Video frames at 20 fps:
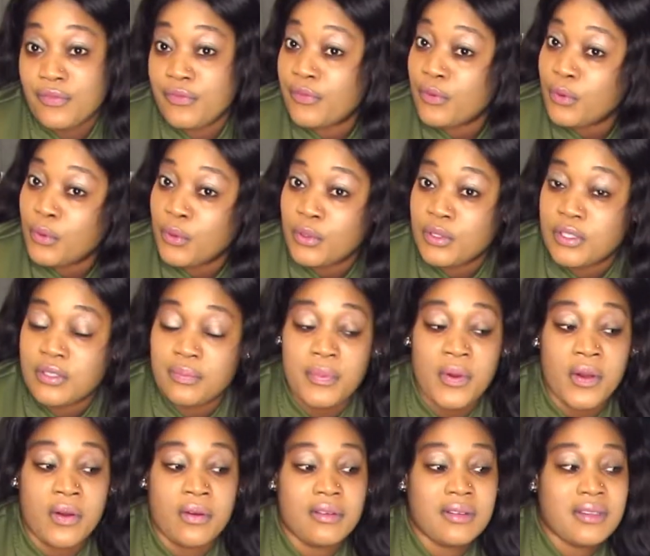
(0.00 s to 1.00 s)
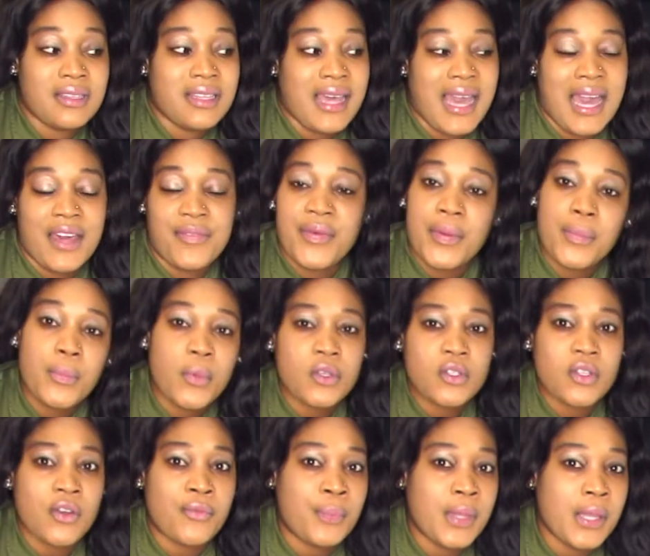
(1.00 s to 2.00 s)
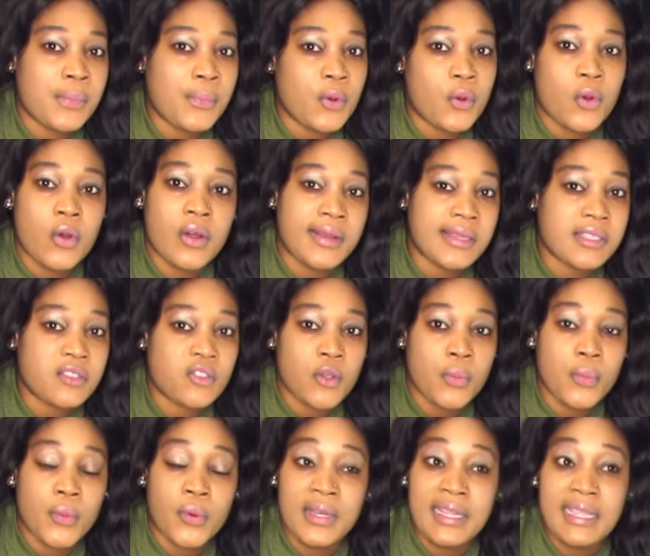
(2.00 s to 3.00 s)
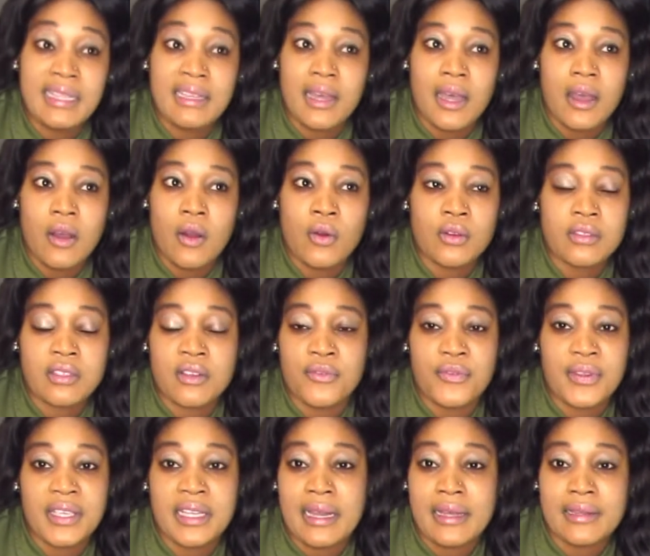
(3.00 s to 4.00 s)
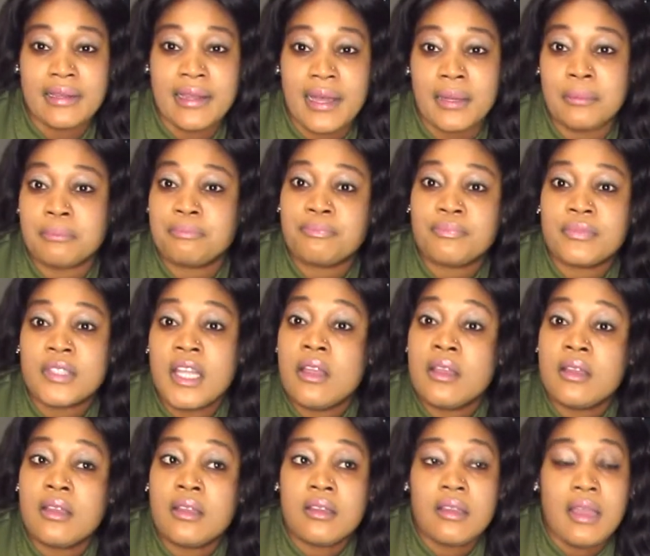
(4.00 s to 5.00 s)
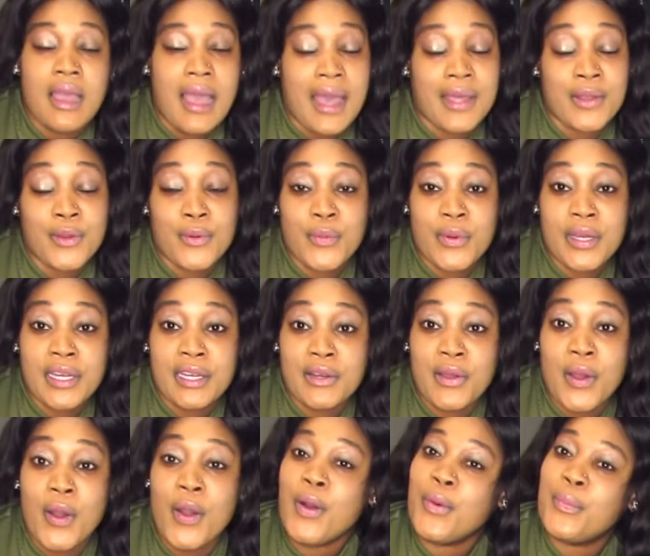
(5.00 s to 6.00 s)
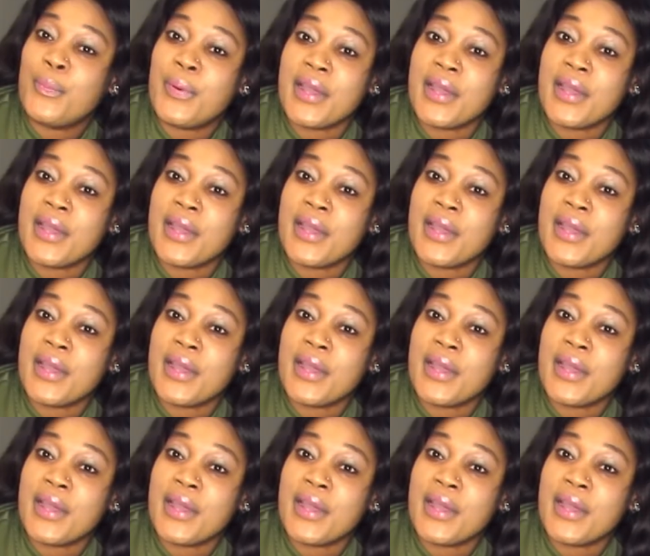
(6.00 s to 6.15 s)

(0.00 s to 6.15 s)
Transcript: food but I think most of people call it semolina or something like that. I don't really know,